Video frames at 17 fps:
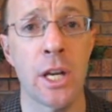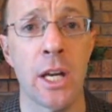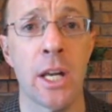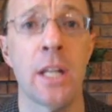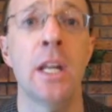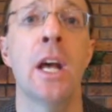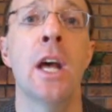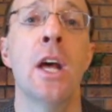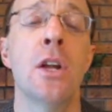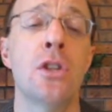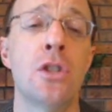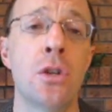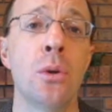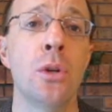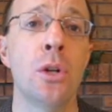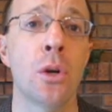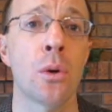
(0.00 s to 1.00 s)
in
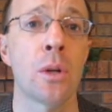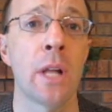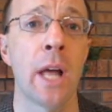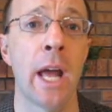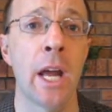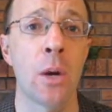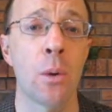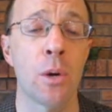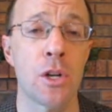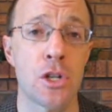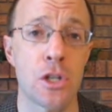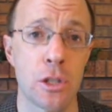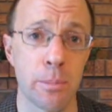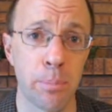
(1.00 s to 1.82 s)
to your language,